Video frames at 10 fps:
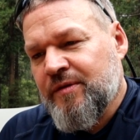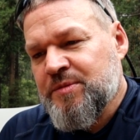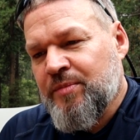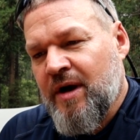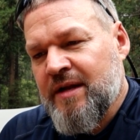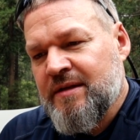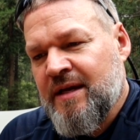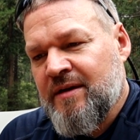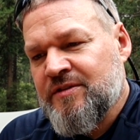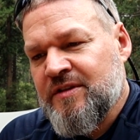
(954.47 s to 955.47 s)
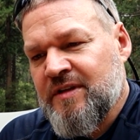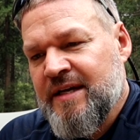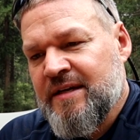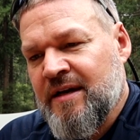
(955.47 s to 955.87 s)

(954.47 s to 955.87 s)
which brought it down to like